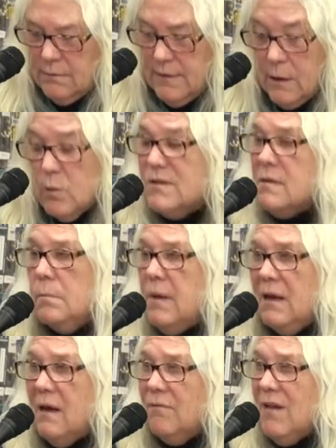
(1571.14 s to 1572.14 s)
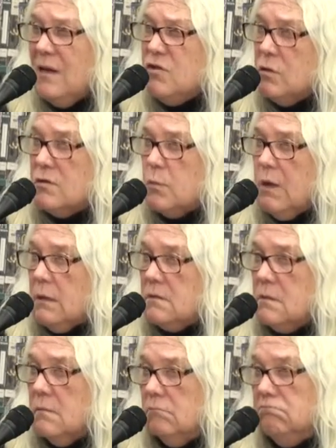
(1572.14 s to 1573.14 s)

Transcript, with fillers: that it was the beating of angels' wings.